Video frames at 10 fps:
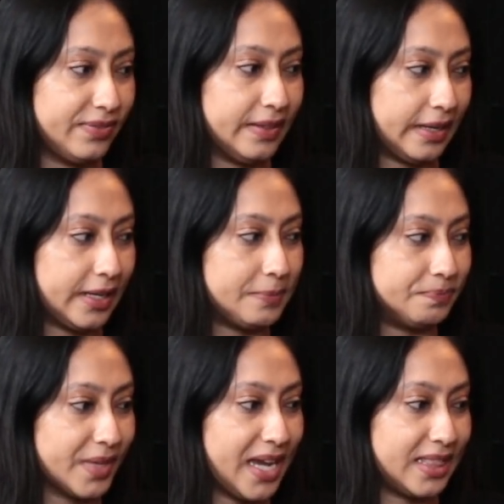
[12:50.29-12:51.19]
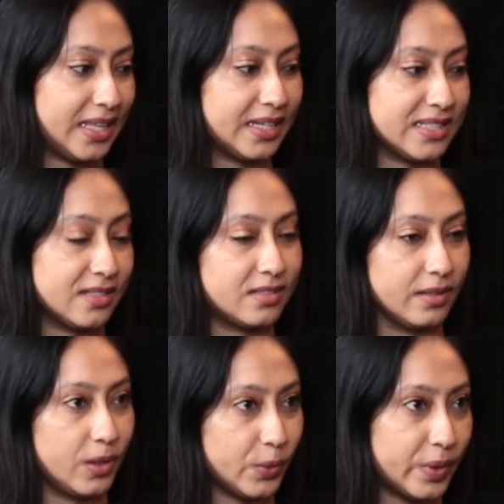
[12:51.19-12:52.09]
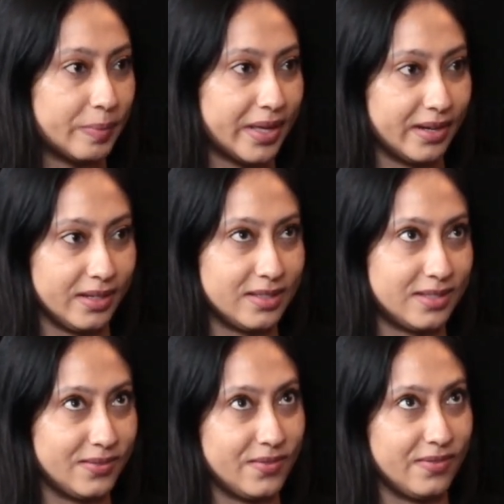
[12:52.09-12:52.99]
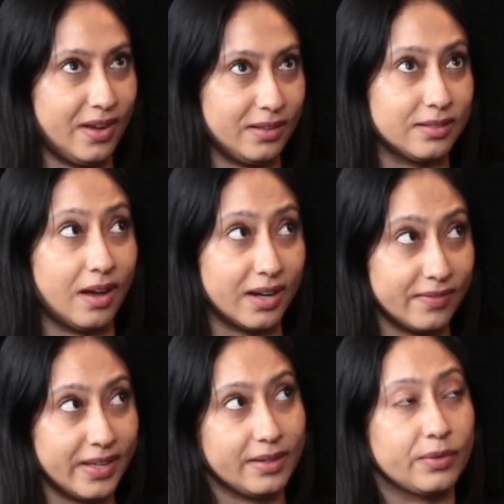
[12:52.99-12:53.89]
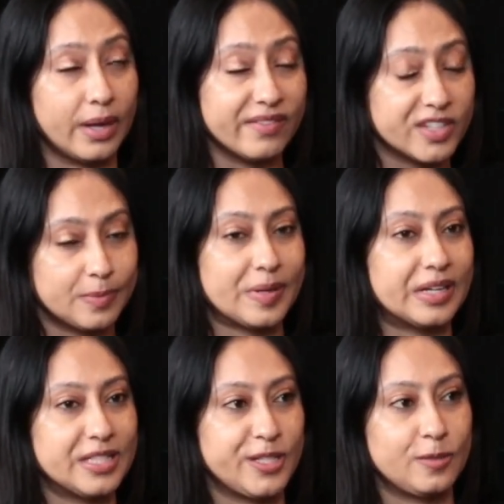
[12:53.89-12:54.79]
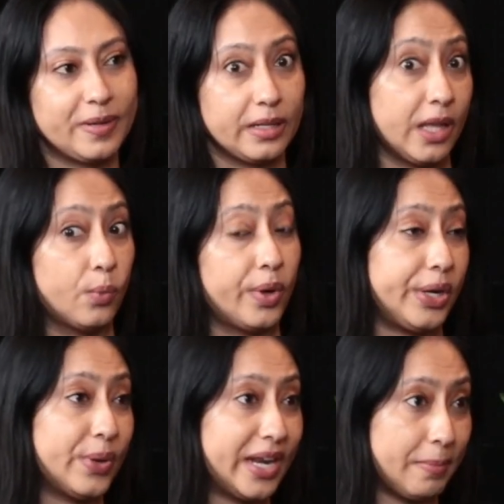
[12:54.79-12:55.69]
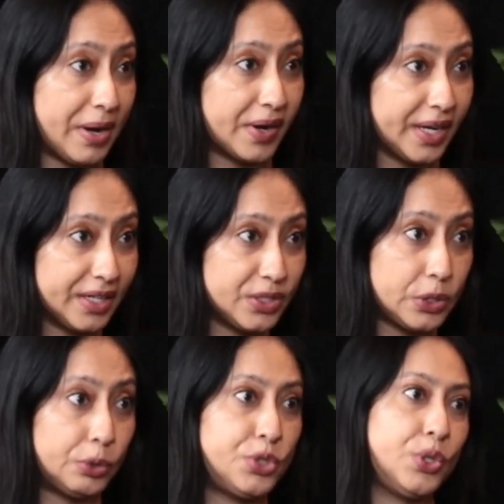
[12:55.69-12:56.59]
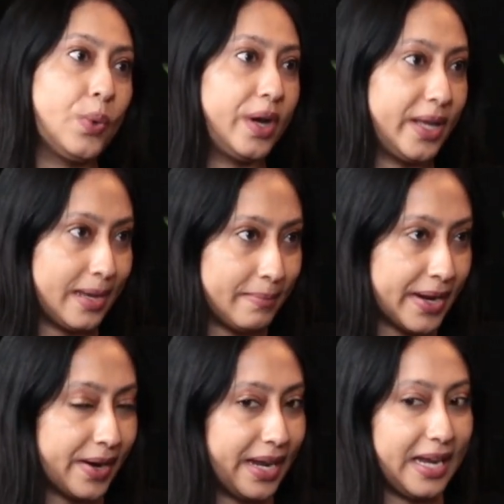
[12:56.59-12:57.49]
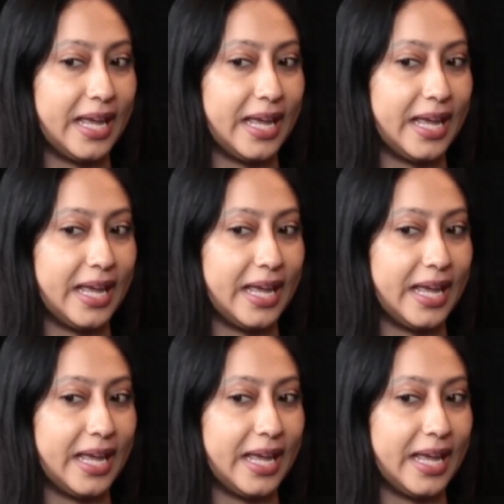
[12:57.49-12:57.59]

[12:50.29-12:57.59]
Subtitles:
I think as a single woman, it's a lot of it. What I've experienced has been like, when are you getting married? Don't you want to get married?